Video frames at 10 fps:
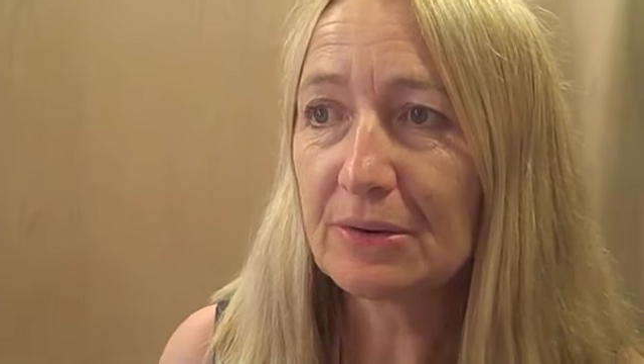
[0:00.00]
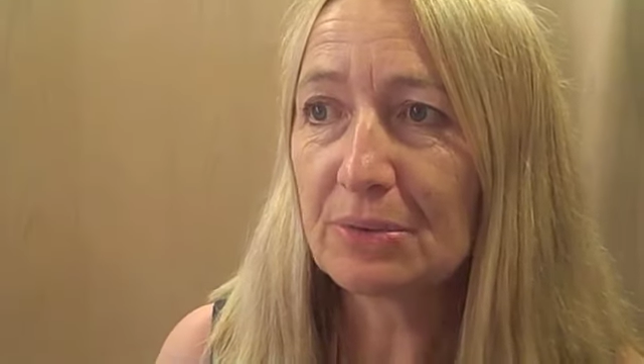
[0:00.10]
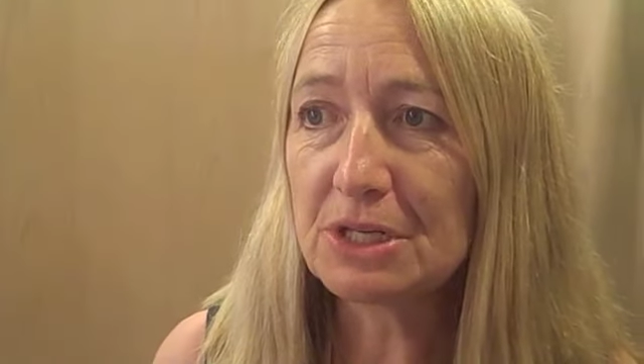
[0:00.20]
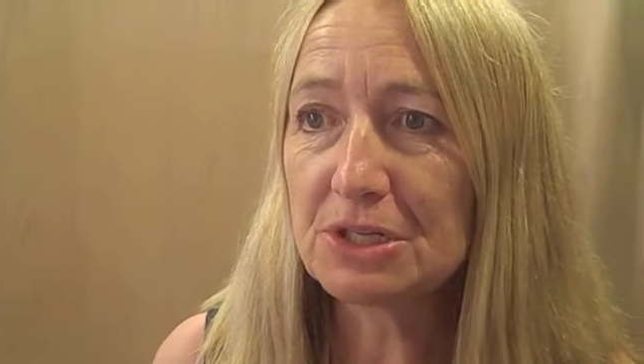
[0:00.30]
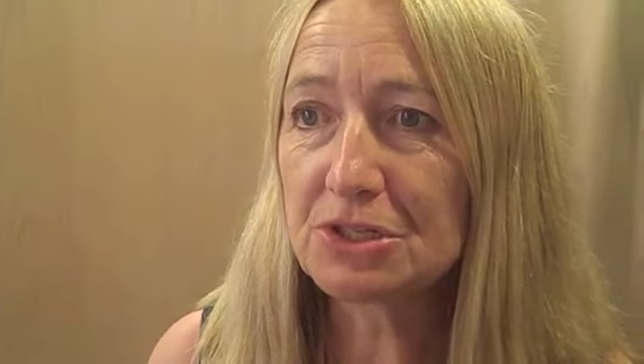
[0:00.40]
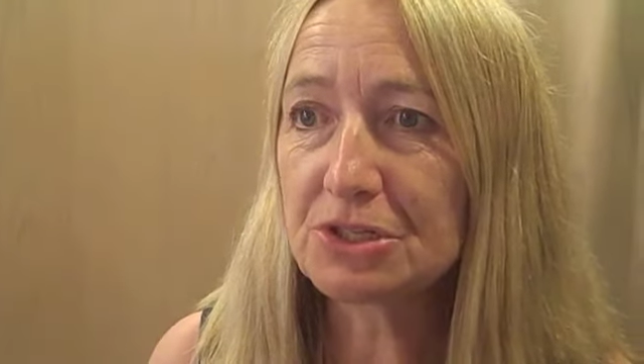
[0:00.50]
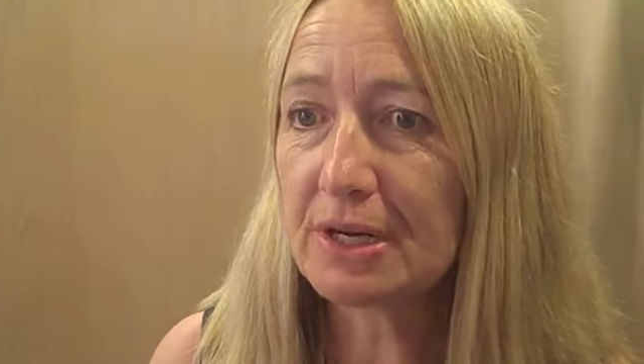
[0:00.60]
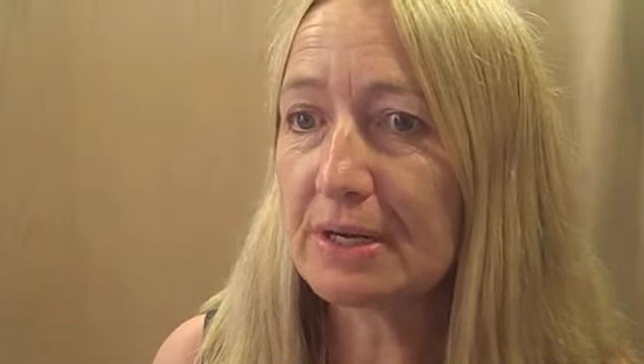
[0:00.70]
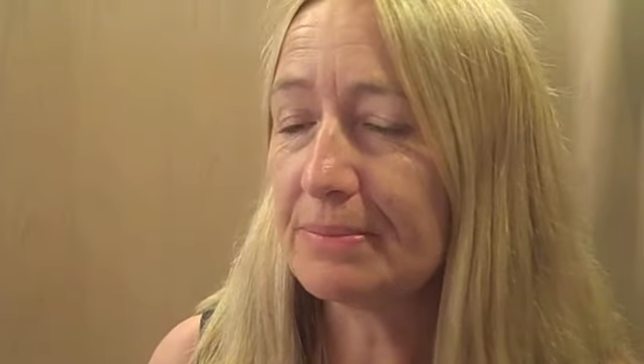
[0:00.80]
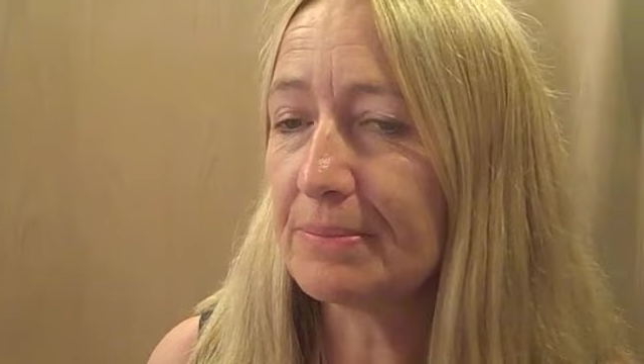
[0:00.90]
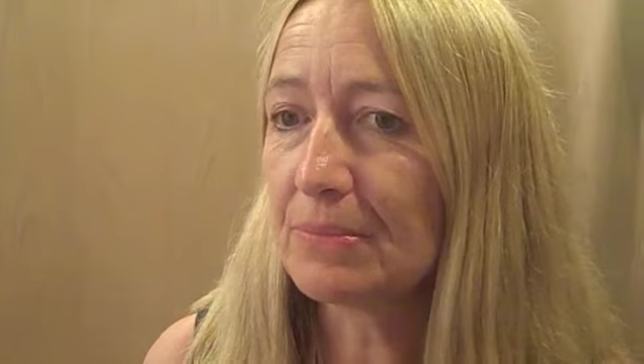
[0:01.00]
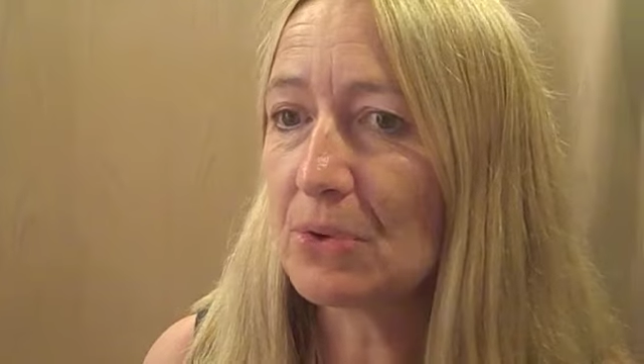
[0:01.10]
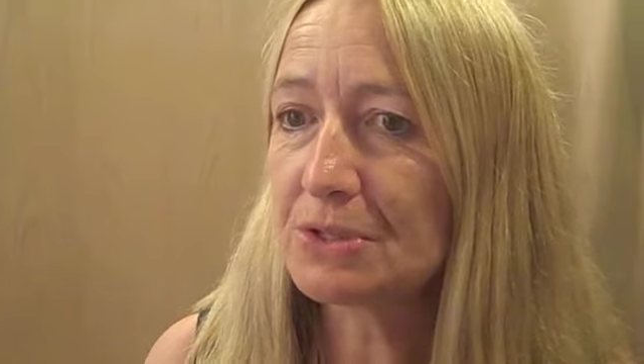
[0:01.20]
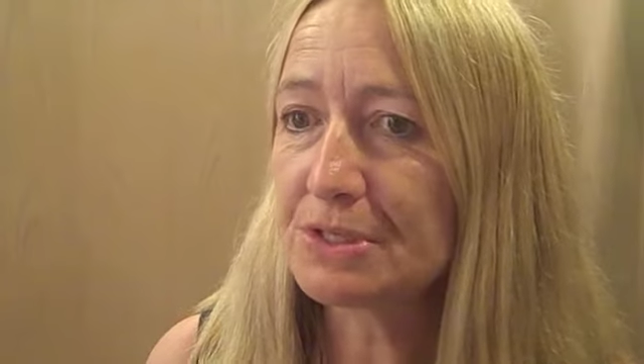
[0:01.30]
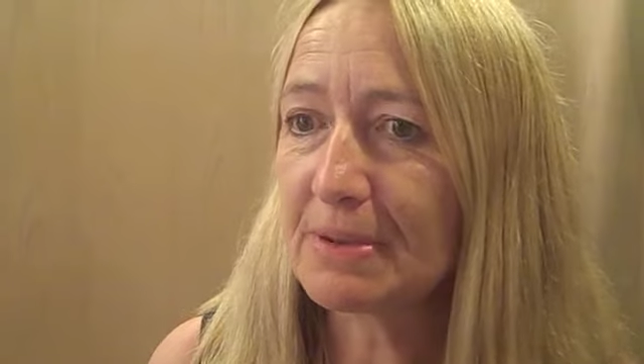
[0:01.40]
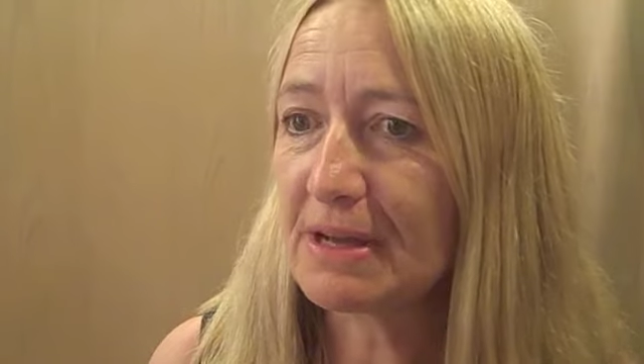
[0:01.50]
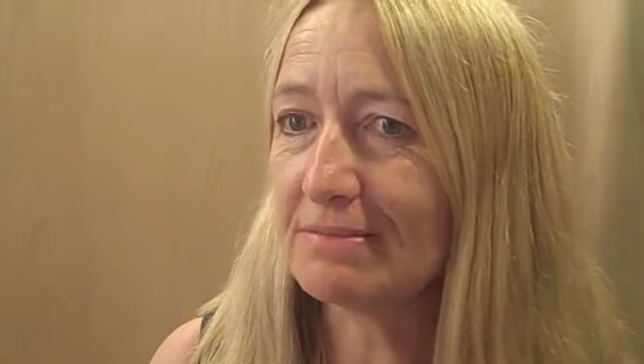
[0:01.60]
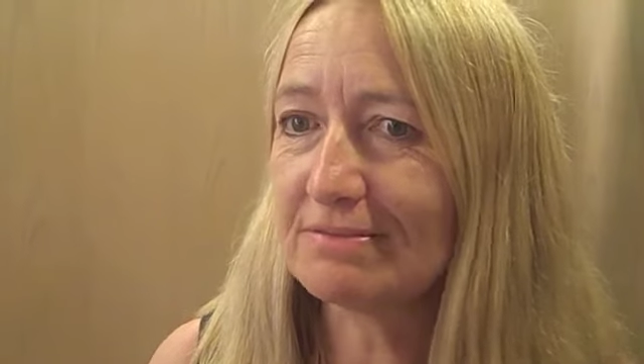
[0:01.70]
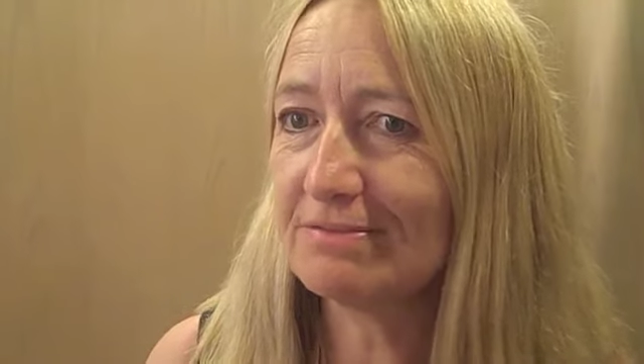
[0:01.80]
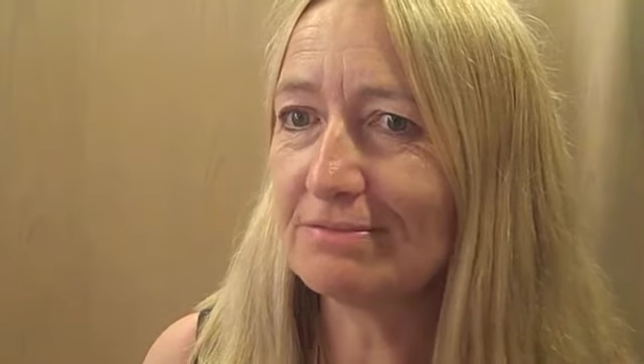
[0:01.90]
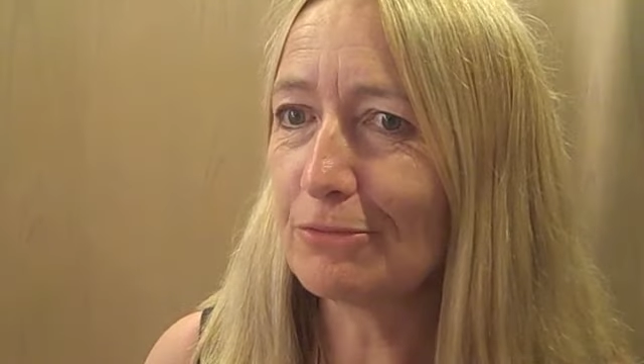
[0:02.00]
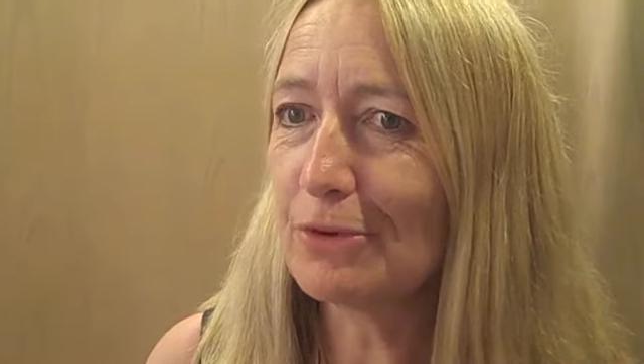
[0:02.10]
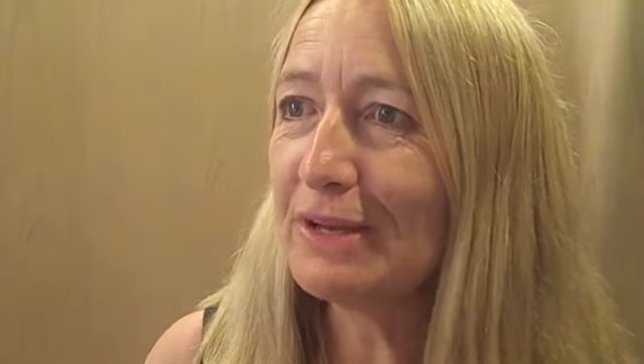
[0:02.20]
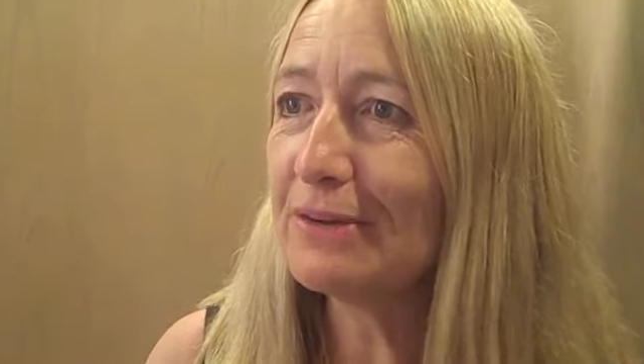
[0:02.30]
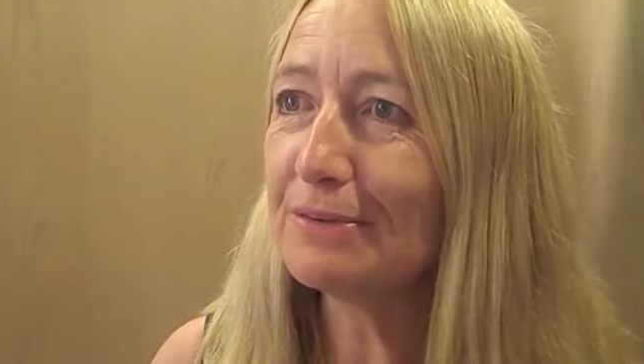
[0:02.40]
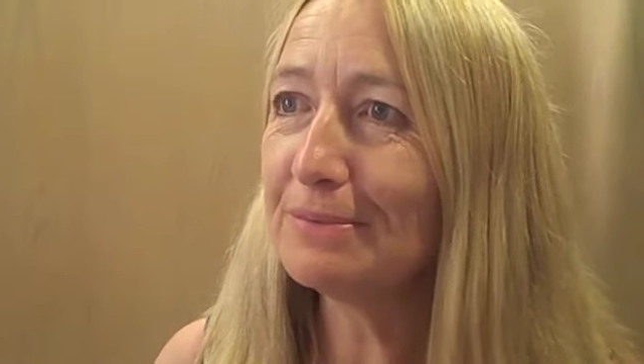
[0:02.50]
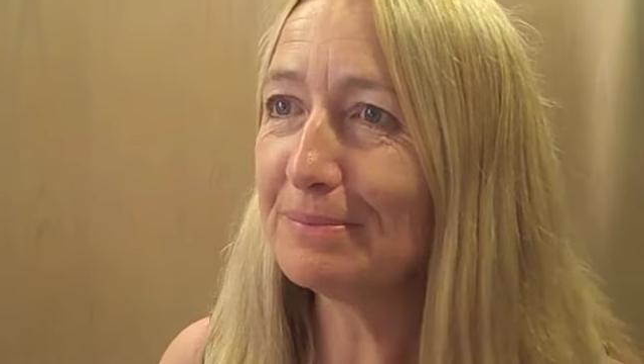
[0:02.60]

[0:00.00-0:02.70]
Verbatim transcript: which um, was about real